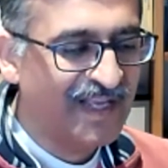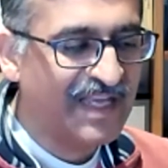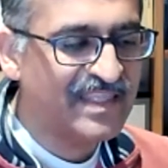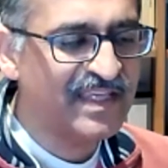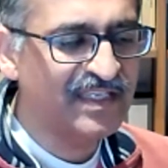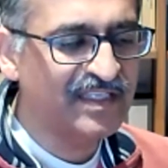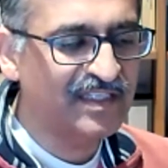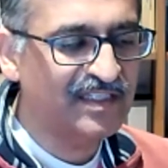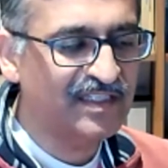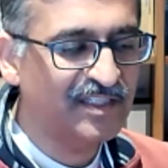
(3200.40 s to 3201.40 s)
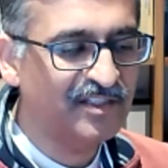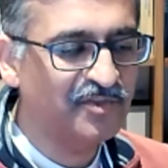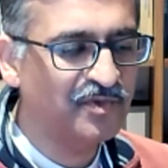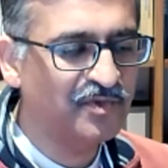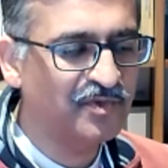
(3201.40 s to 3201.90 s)
I think
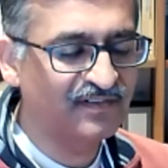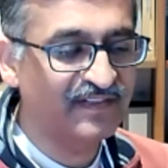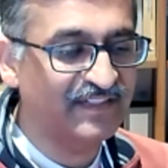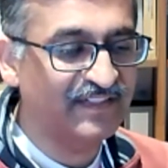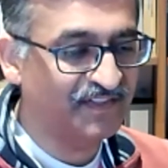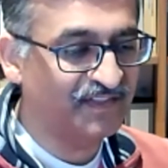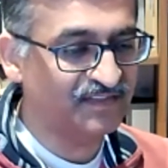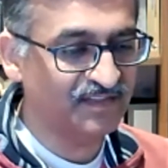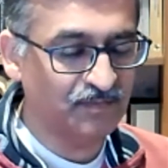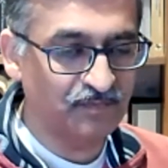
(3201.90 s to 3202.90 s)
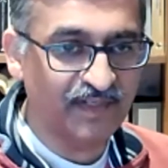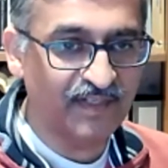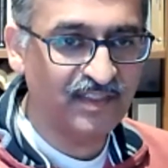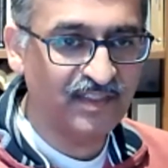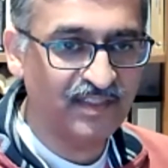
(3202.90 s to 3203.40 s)
you can't really treat it as a
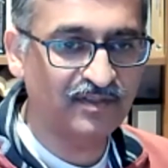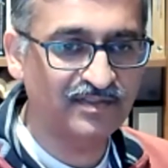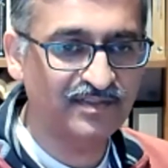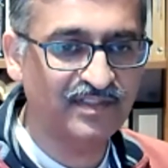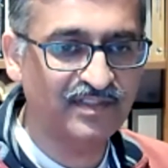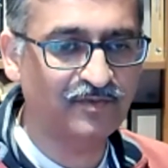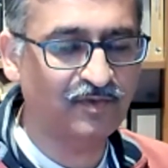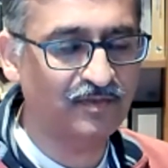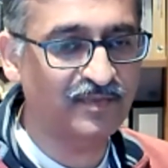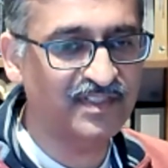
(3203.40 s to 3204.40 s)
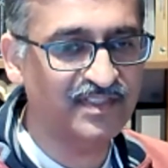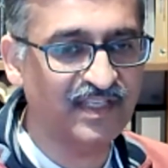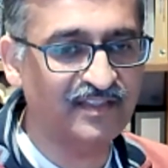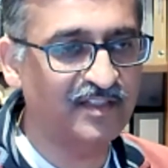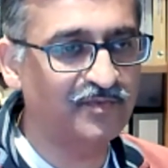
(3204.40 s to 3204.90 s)
complaint because it's anonymous,
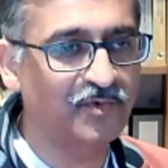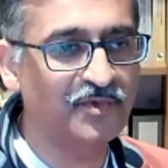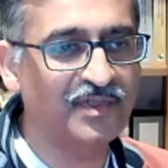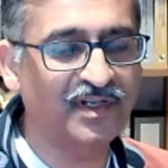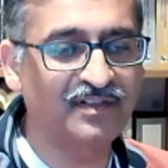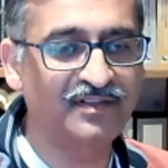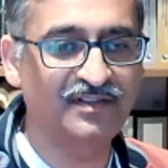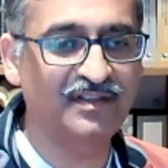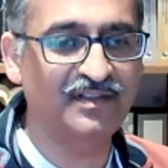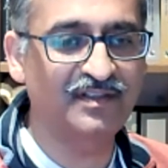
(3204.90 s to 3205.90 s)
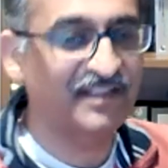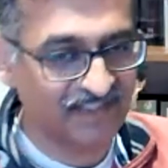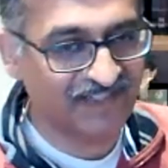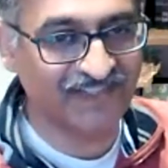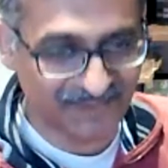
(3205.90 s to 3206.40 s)
and therefore you can't
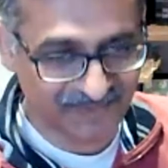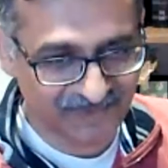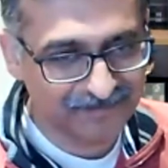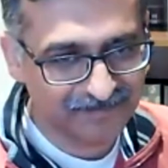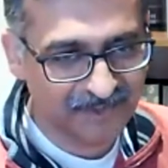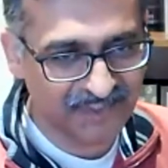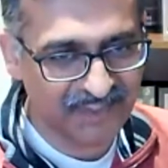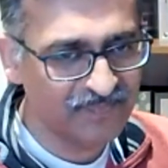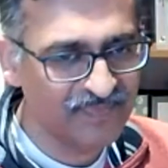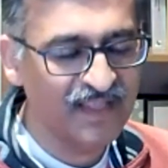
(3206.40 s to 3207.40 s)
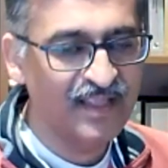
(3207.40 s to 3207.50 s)
investigate it. You see,